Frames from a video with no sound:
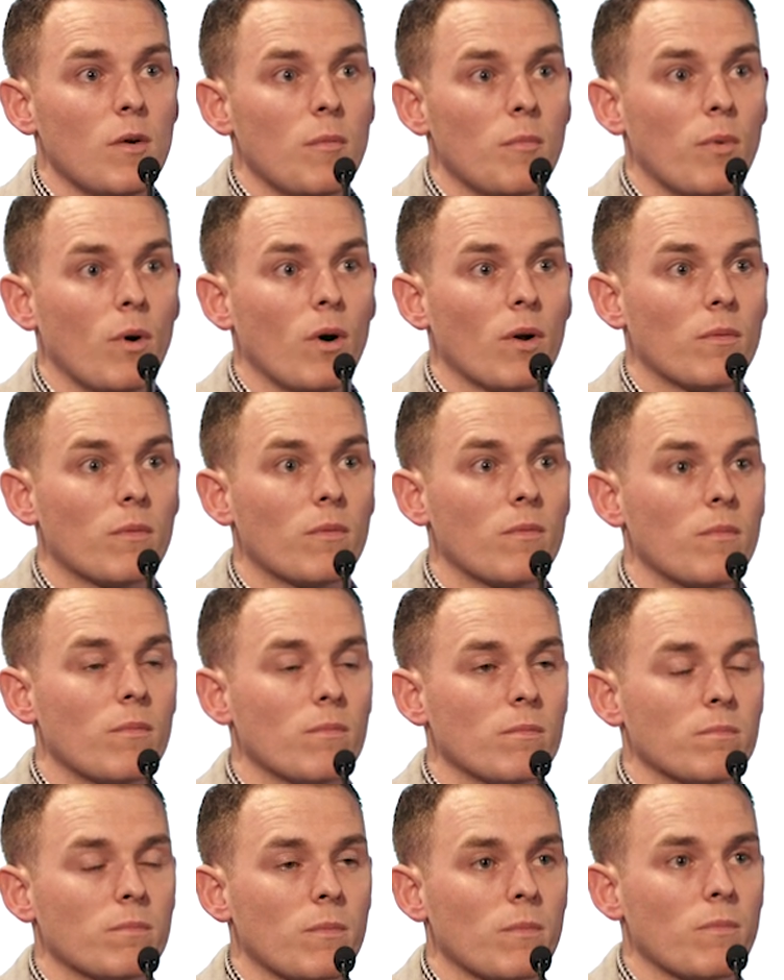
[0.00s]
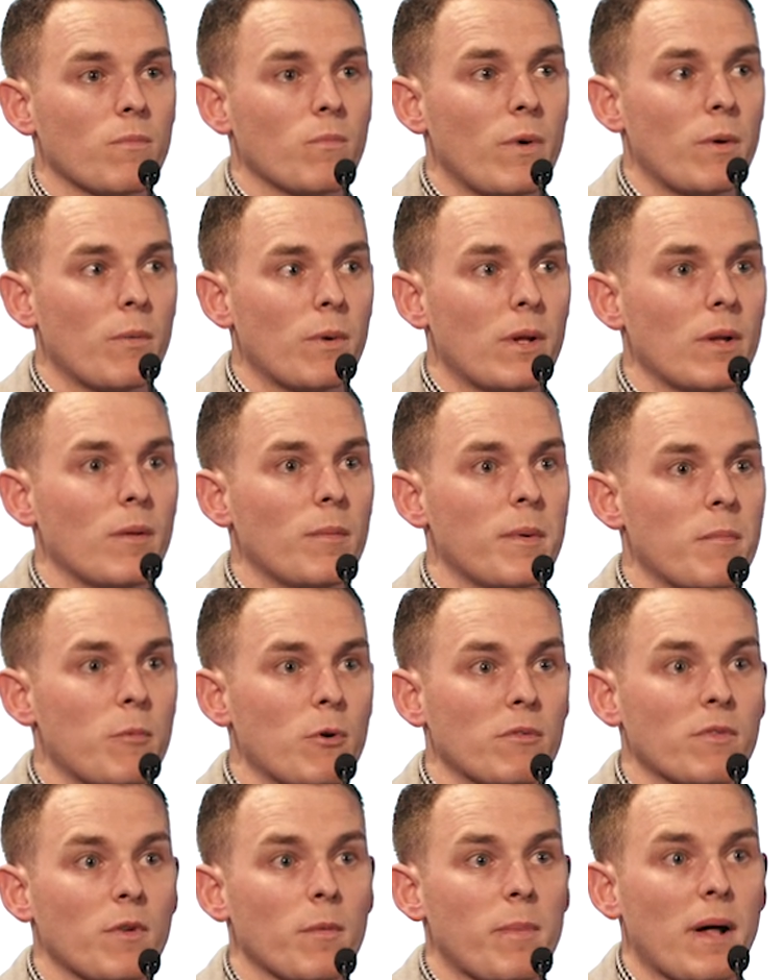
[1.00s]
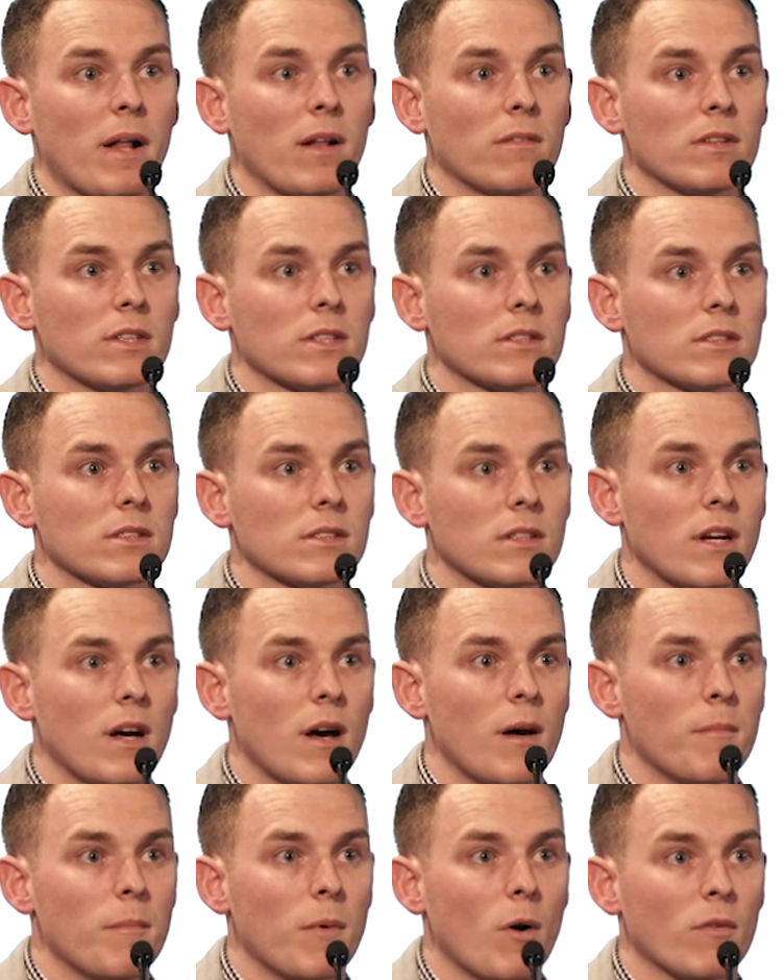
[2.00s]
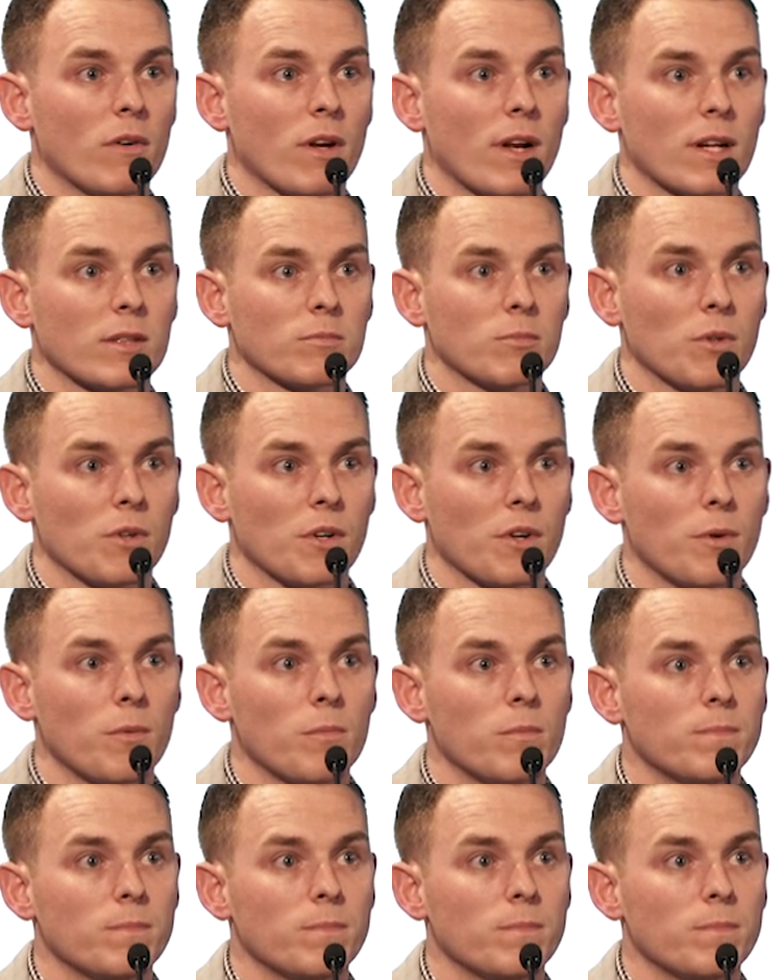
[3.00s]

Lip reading: but we will be moving to pelvis over the next month or 2.